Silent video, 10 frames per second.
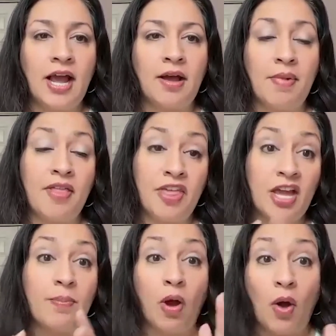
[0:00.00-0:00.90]
and think
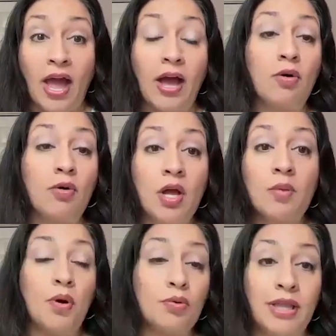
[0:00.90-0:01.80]
about how
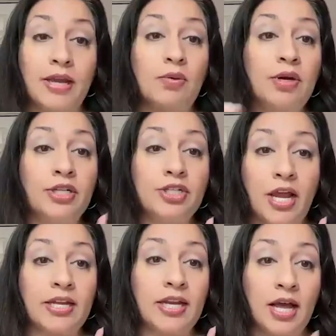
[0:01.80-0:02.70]
both language
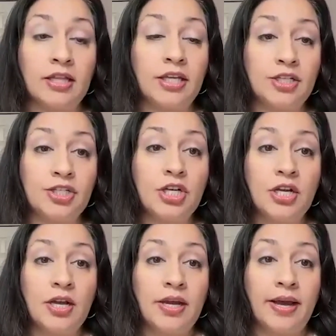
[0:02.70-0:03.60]
and knowledge
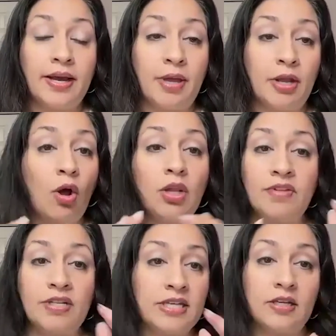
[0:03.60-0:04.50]
and all of
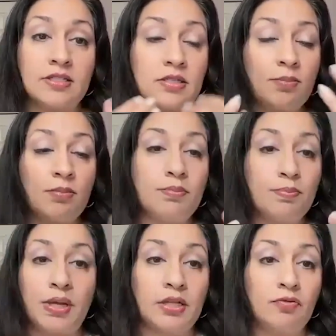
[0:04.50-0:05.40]
these skills
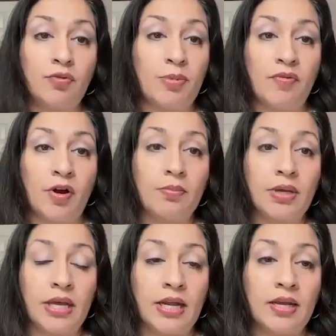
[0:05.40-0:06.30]
build from the very
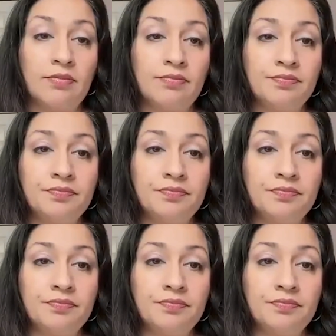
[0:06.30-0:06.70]
beginning.